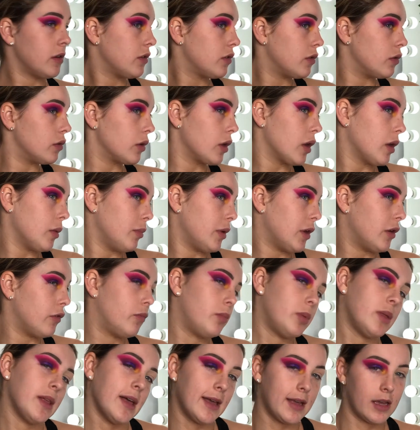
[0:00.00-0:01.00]
took a bit of
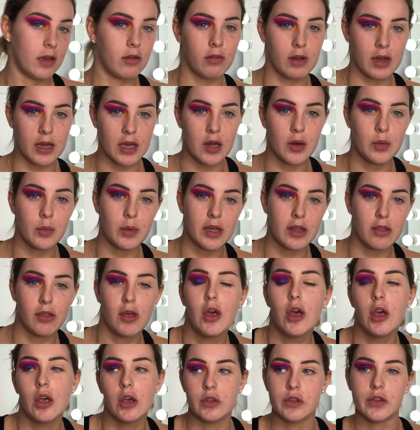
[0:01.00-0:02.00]
playing around with.
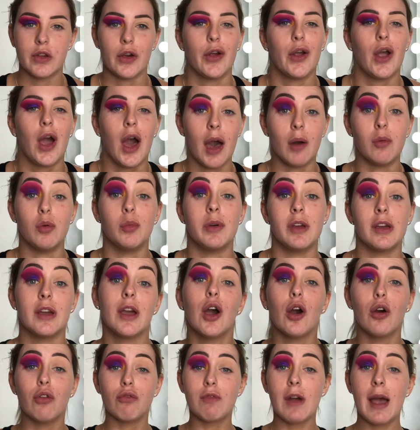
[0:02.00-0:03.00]
So I will be
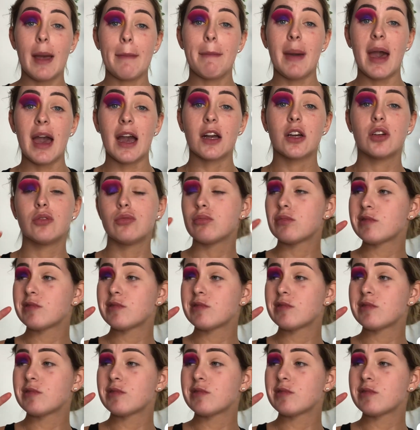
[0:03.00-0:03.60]
right back.